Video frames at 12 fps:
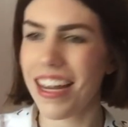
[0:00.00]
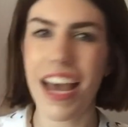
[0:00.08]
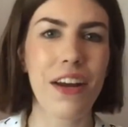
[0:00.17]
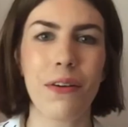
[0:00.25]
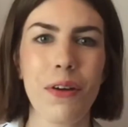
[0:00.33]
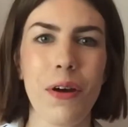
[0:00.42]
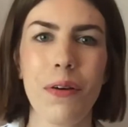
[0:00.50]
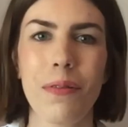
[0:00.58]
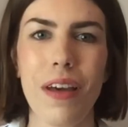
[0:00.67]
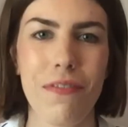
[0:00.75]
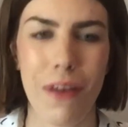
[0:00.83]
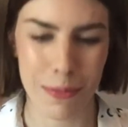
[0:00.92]
I don't know
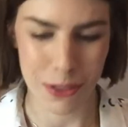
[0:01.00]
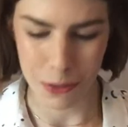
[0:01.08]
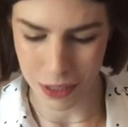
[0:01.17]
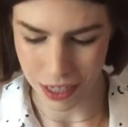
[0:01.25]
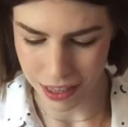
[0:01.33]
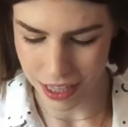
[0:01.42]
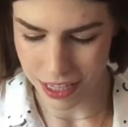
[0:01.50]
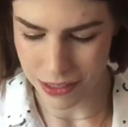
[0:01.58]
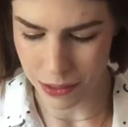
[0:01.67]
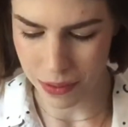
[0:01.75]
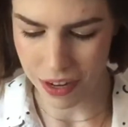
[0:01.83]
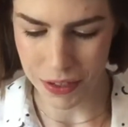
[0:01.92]
if I'm sorting these
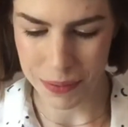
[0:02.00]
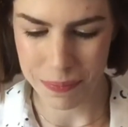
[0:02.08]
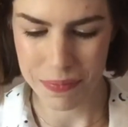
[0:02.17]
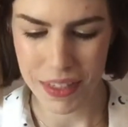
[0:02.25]
or whatever.